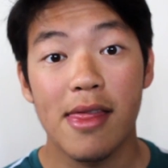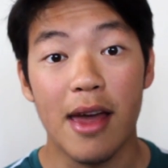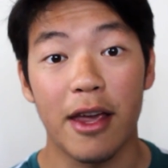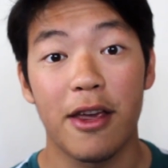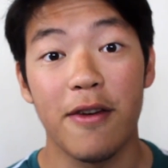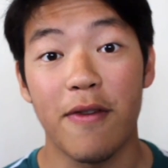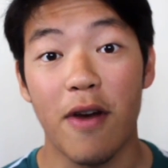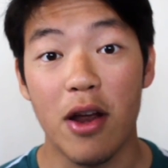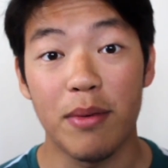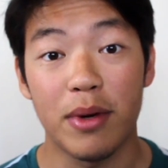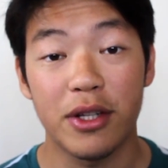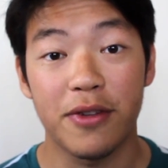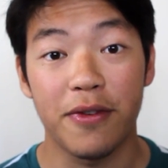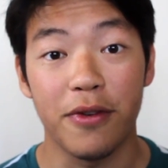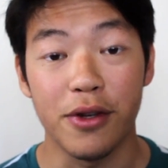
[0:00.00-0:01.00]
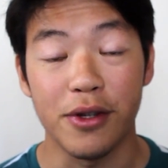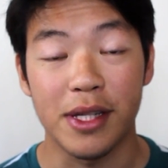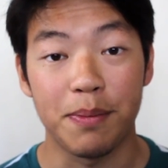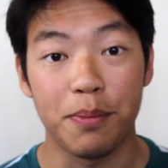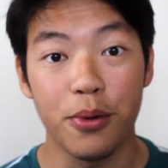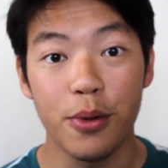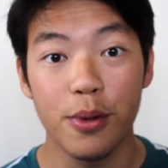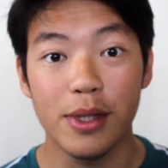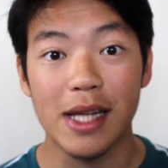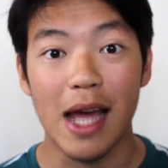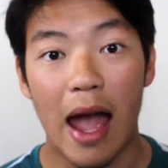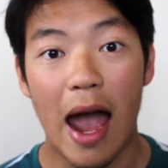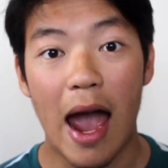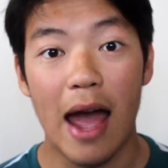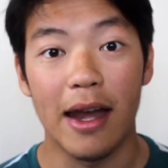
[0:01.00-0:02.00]
Thank you very much for your support,
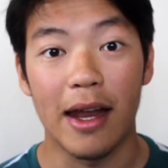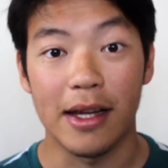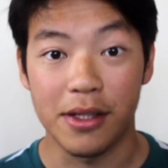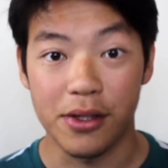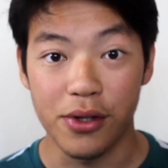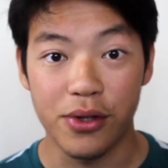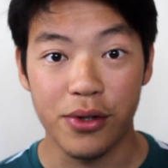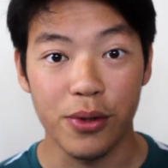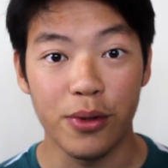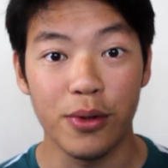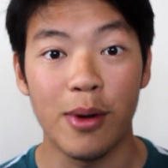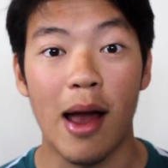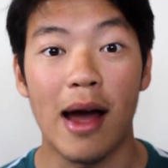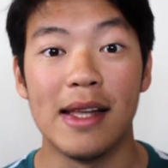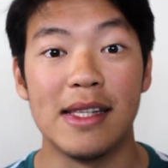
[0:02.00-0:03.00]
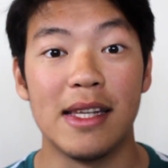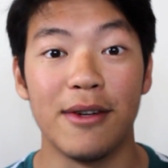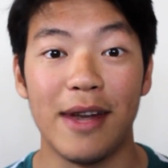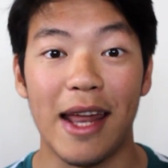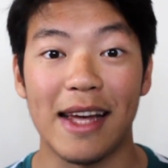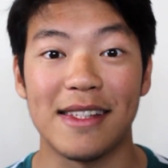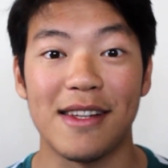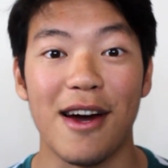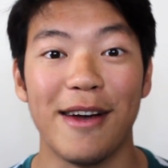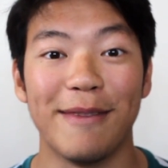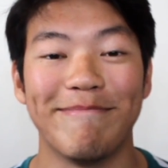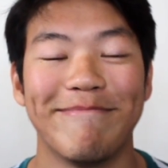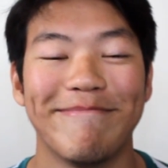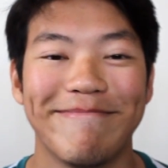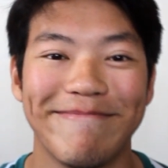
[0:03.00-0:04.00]
and as usual, until next
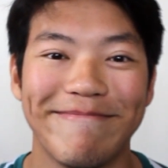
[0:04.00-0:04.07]
time.